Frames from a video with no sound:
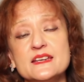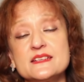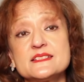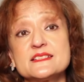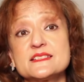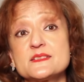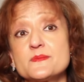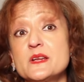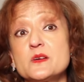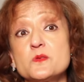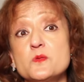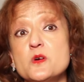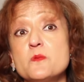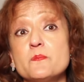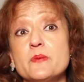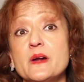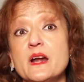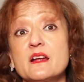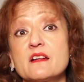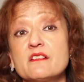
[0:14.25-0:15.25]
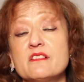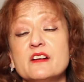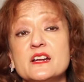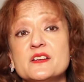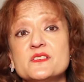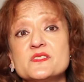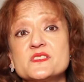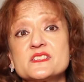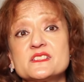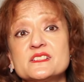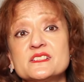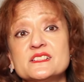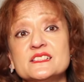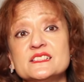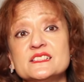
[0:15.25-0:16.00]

It doesn't matter what background.